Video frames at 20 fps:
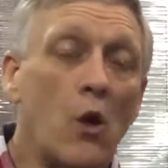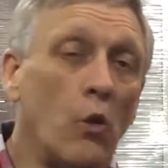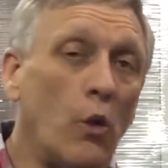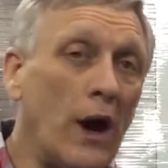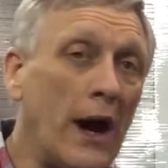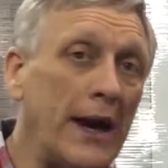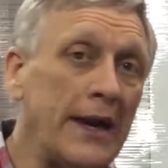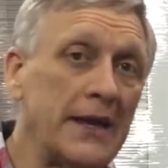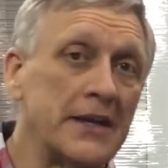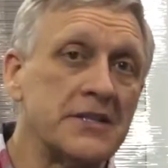
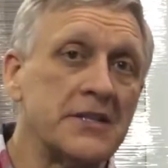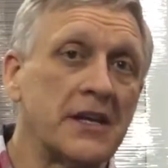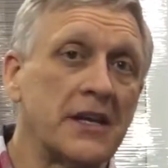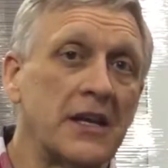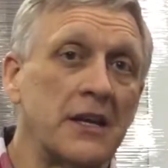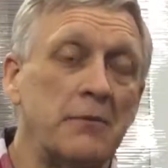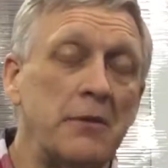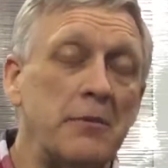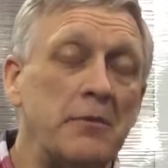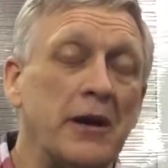Why is it
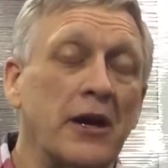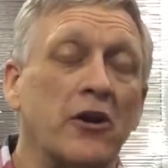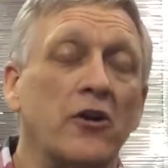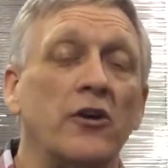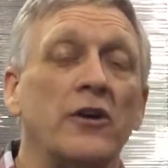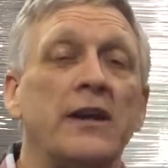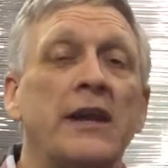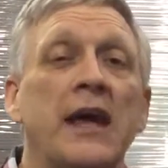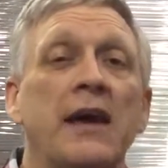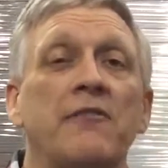going to be
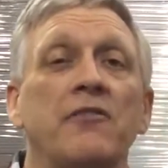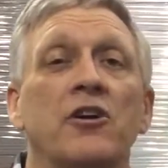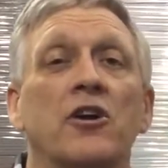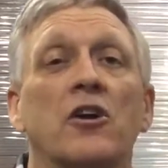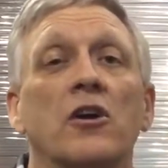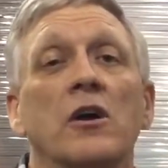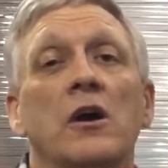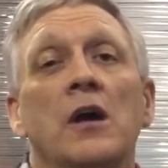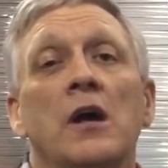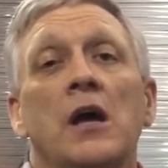bigger and
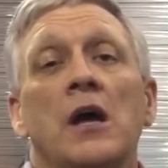heavier?